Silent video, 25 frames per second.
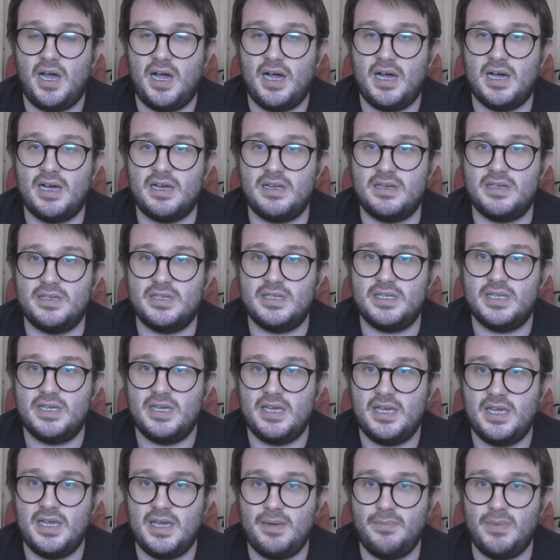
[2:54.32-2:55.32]
and
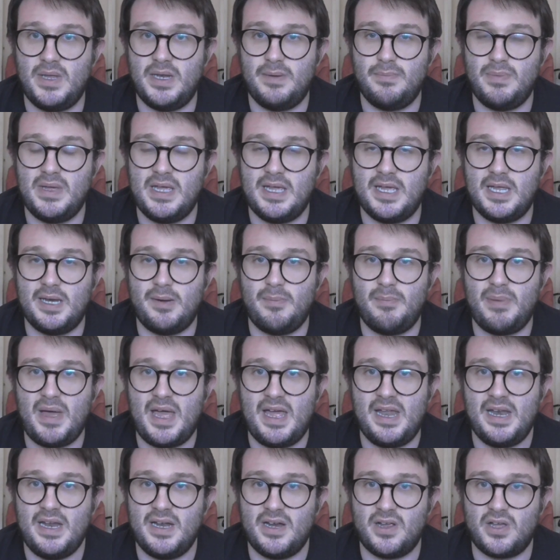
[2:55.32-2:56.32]
him being in a
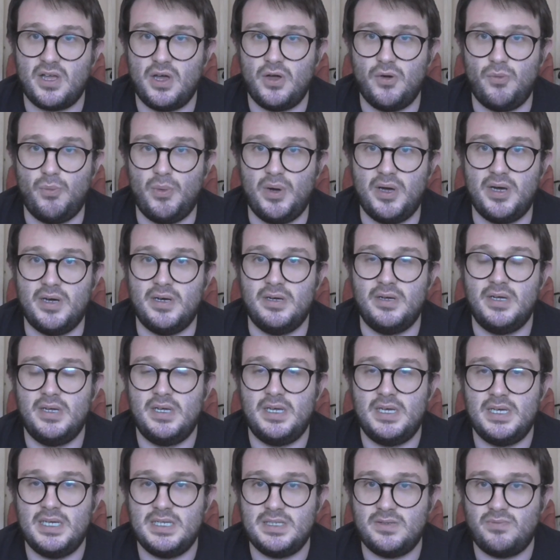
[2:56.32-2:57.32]
bed in a coma.
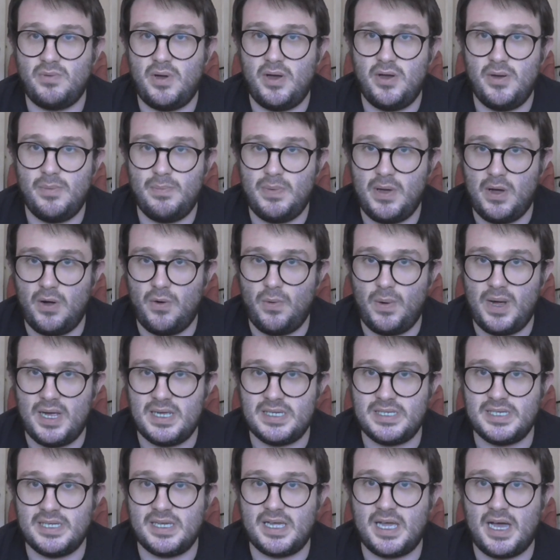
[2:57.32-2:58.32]
It's very
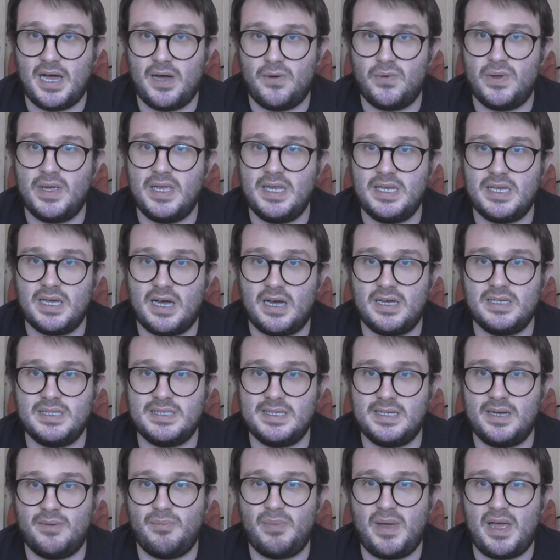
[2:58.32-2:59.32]
poetic how he
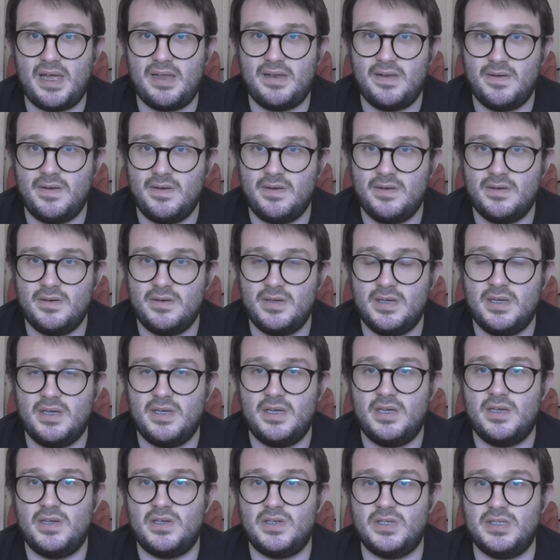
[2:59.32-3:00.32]
dies in a bed,
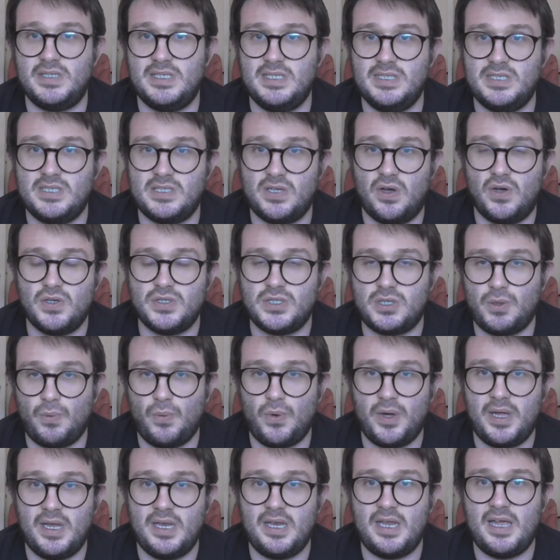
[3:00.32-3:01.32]
because he starts The
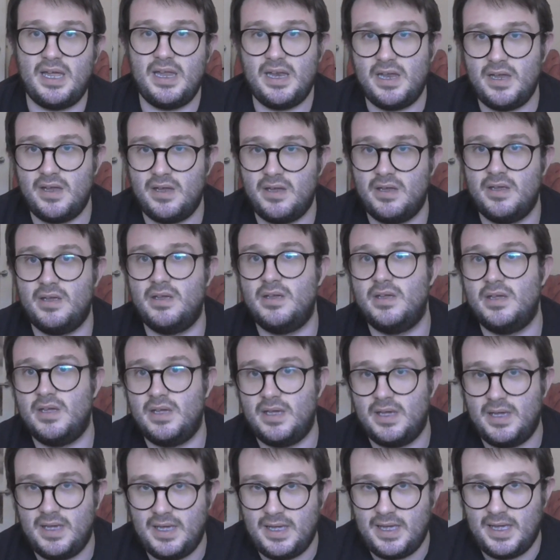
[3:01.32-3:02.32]
Walking Dead
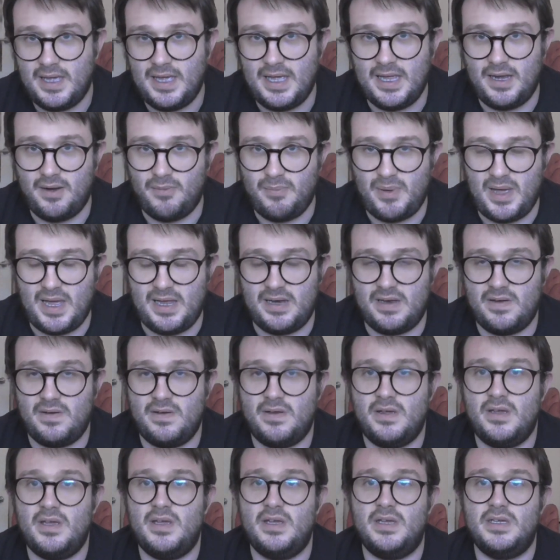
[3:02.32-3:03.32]
in a bed.
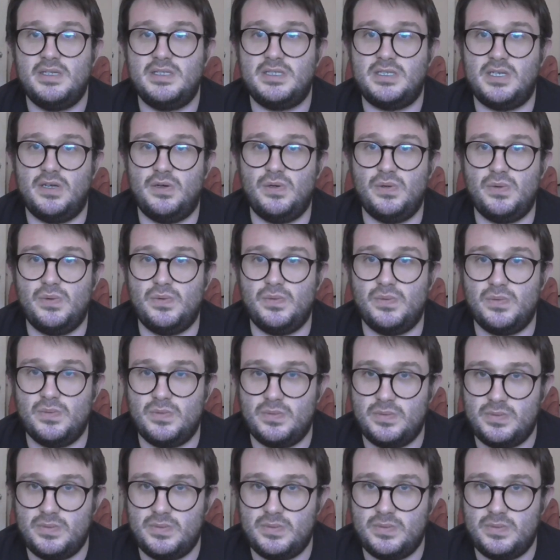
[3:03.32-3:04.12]
So